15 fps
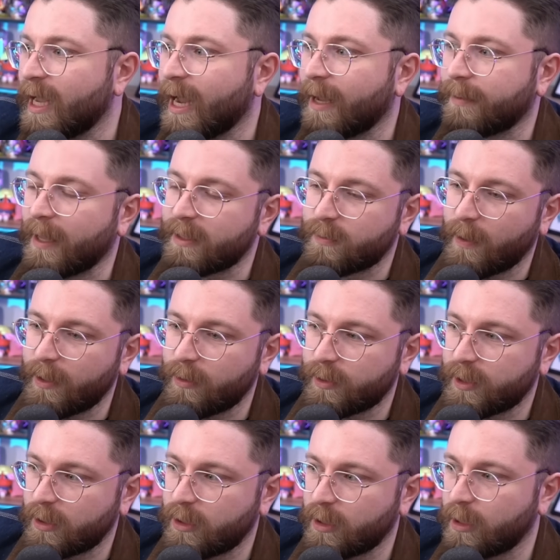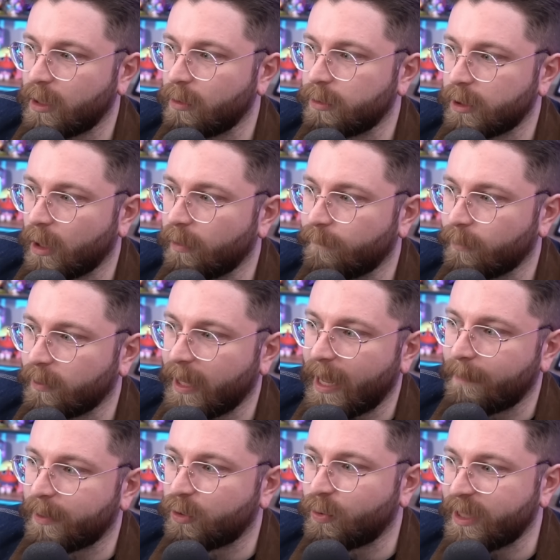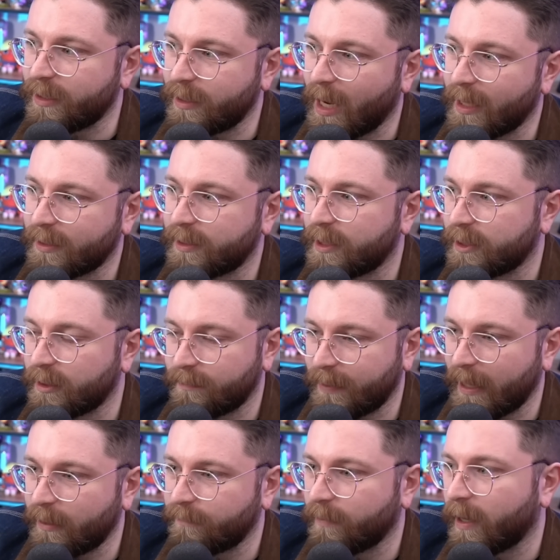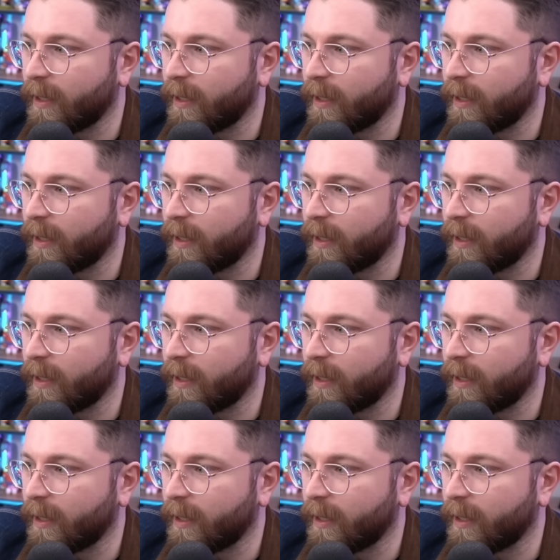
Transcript: And that's why there's such a huge overlap between Nazis and pedophiles,